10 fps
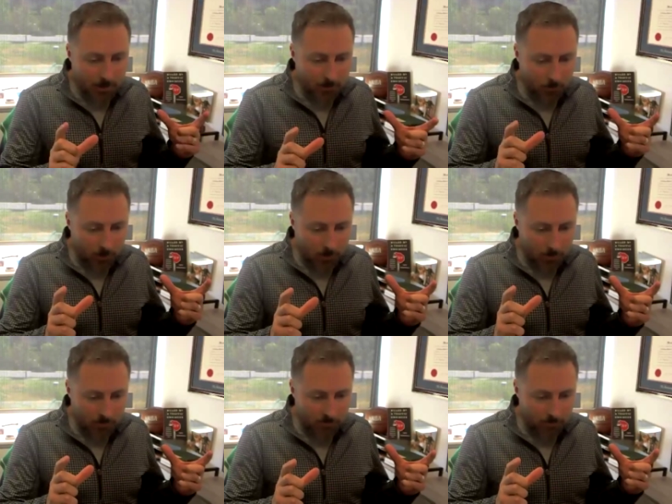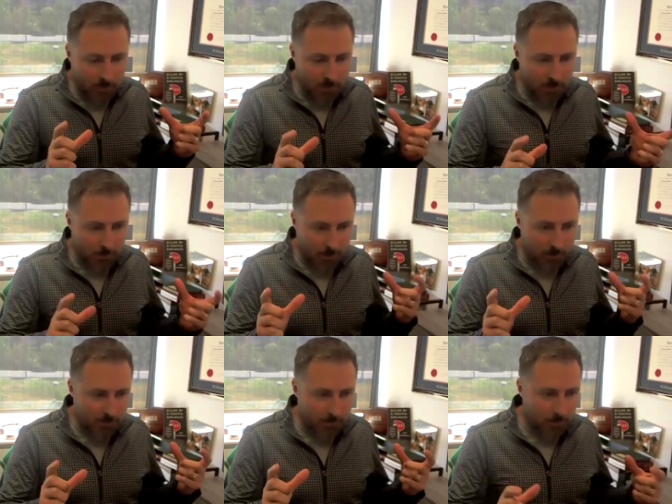one of the myths I try to
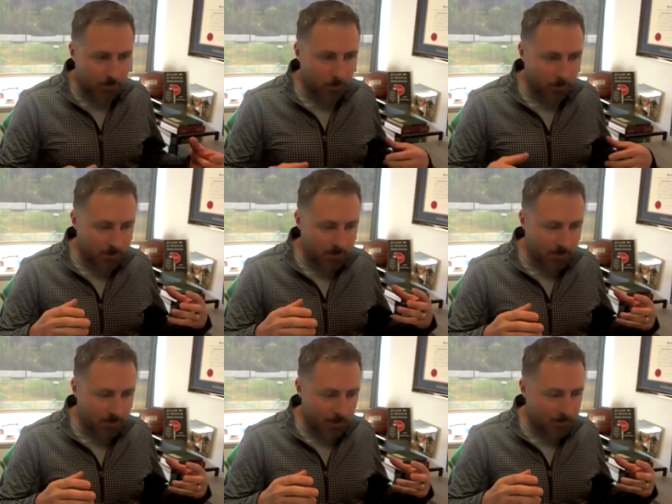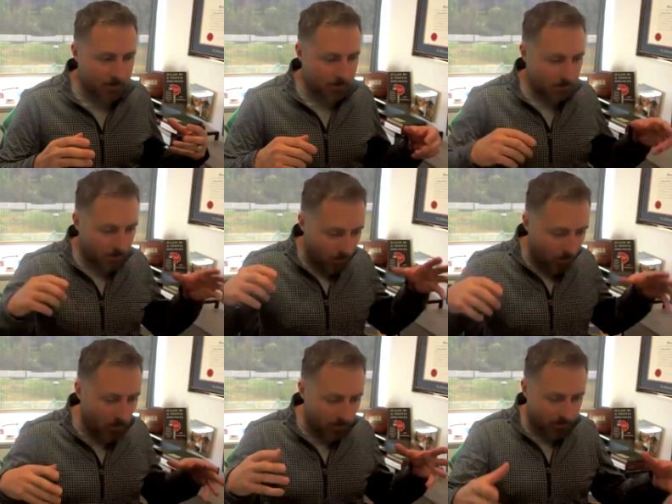dispel in the book is that a
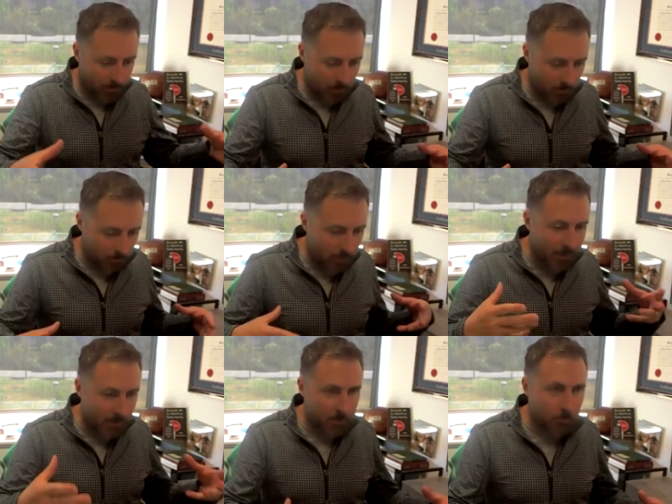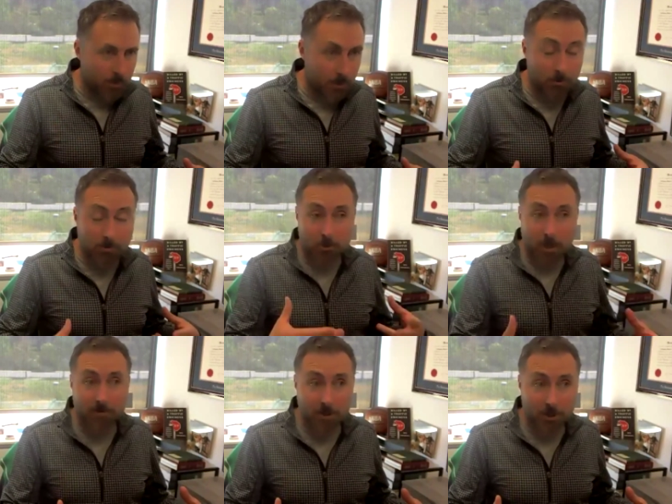lot of the methods we use as
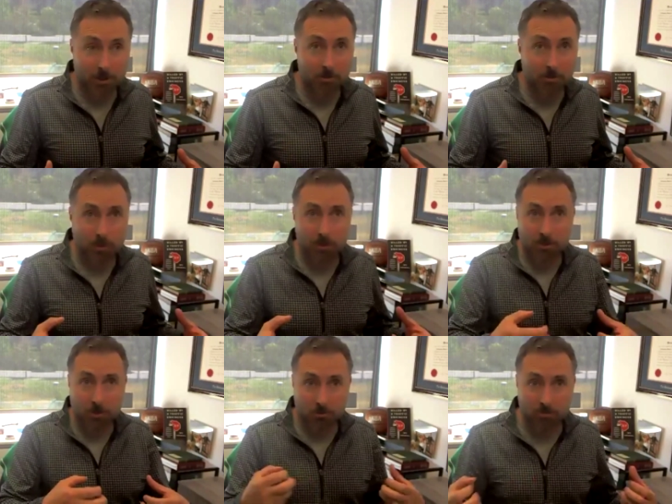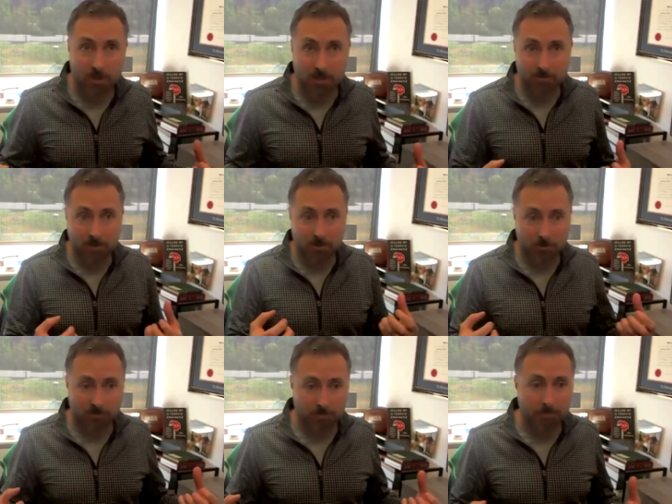traffic engineers, we assume safety is
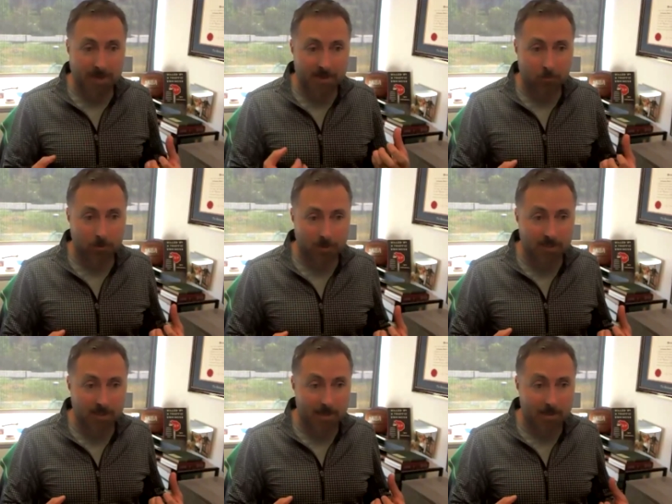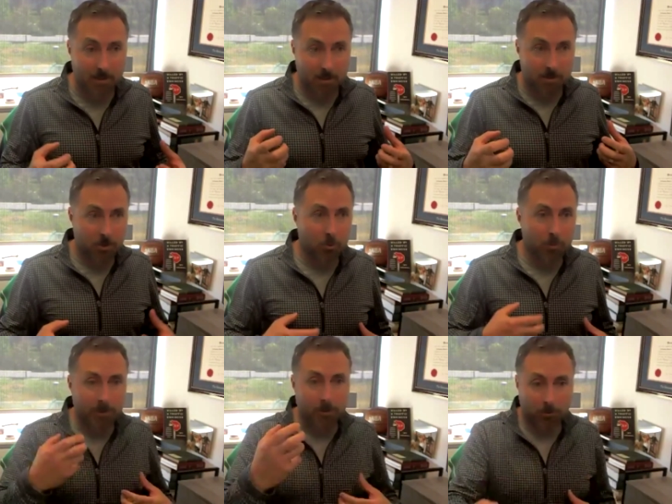sort of embedded within that. So when
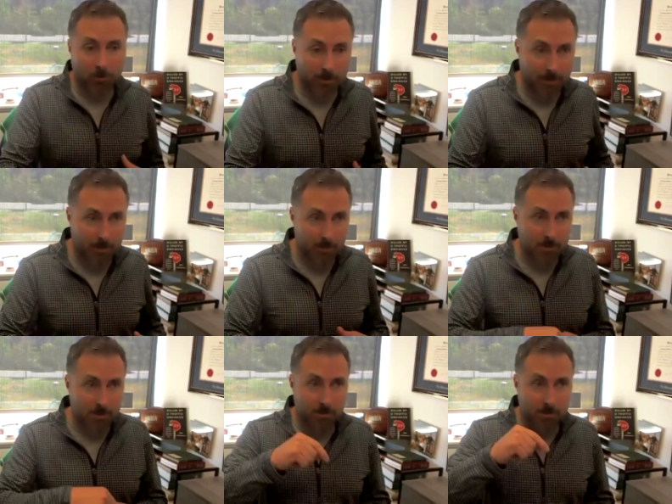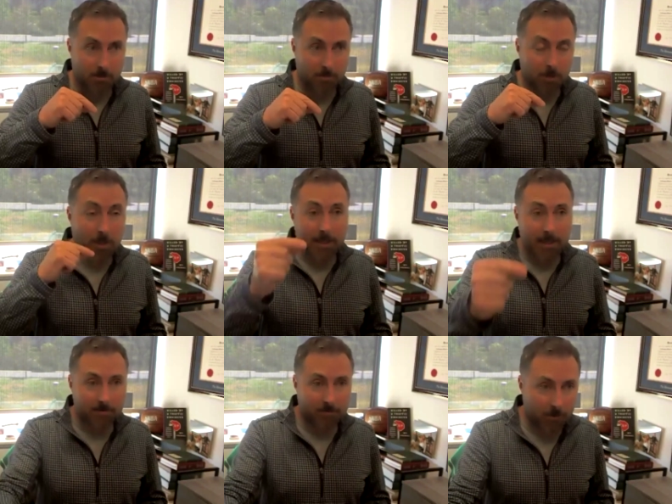we do things,
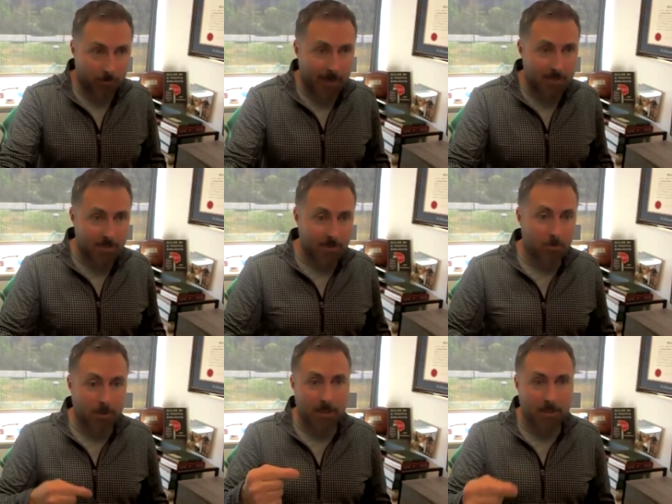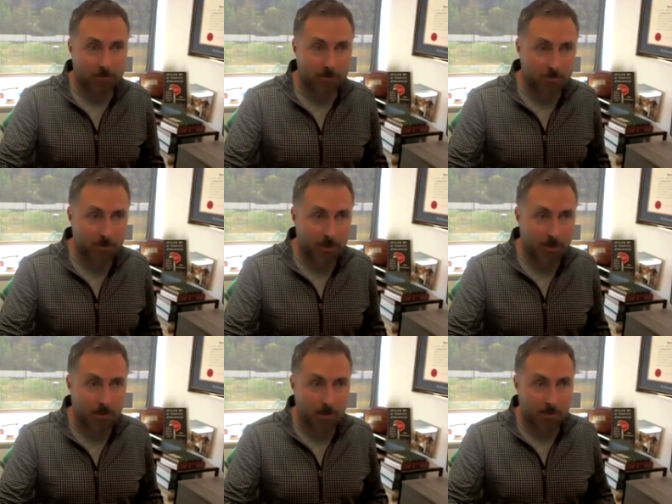planning for capacity, planning for speed,